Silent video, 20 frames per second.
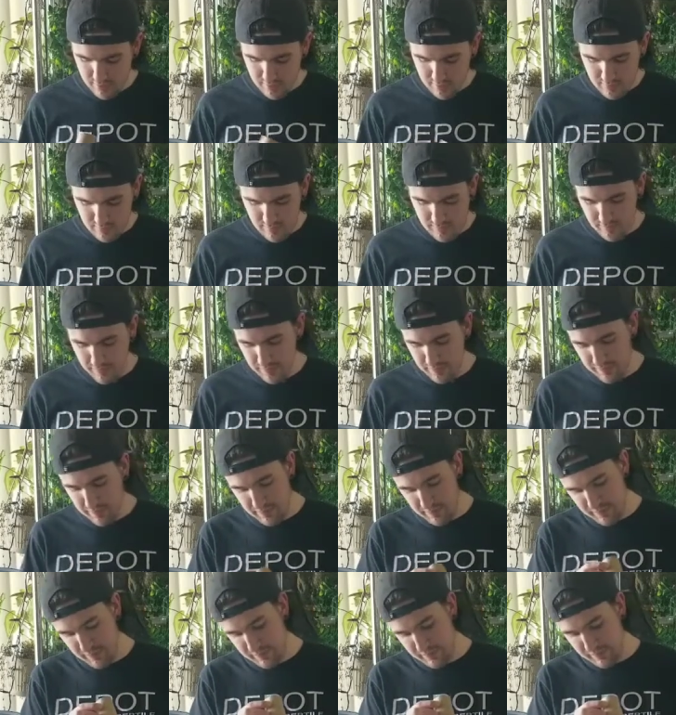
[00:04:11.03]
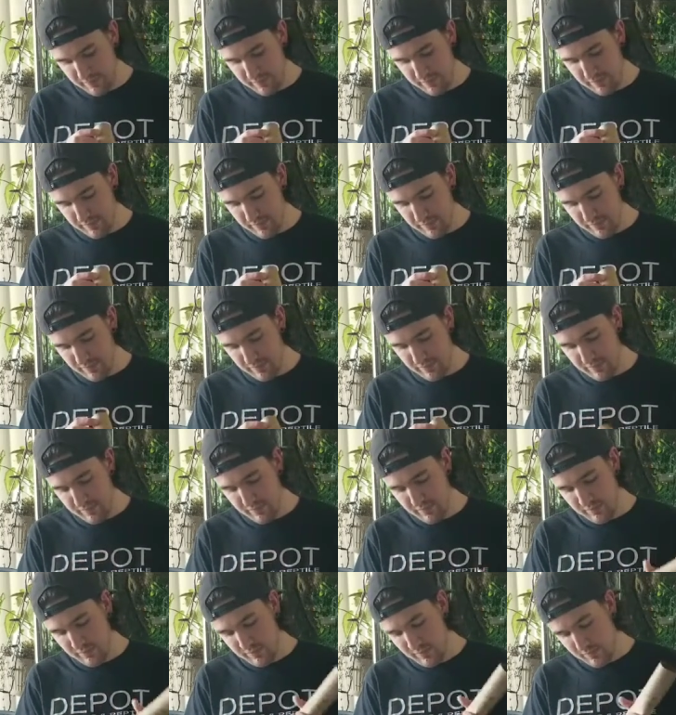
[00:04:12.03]

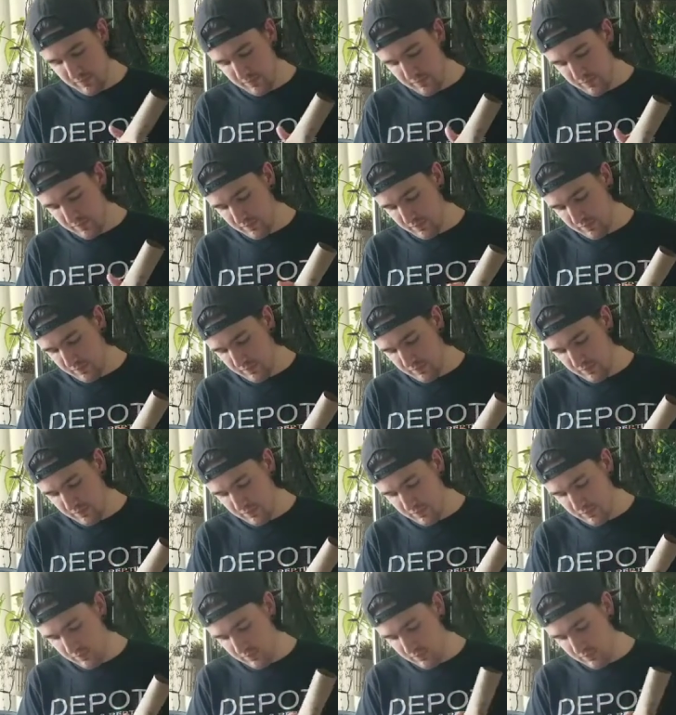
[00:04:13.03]
Nobody speaks.